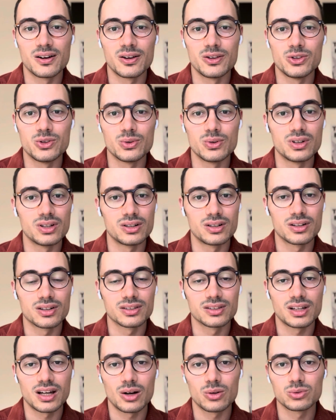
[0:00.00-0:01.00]
You learn
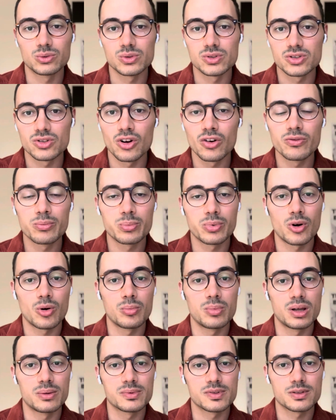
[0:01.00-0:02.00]
how to solve
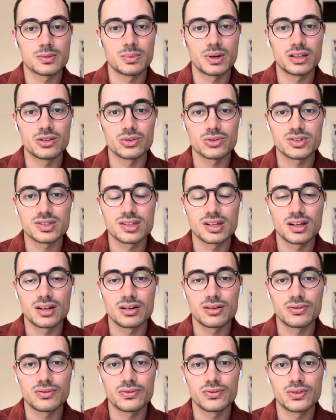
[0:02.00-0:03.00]
problems by
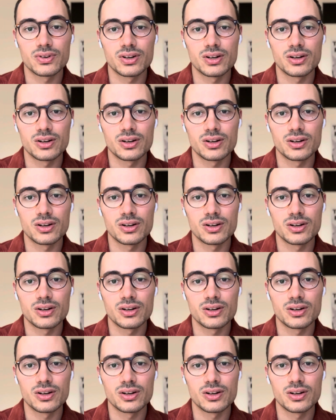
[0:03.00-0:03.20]
yourself,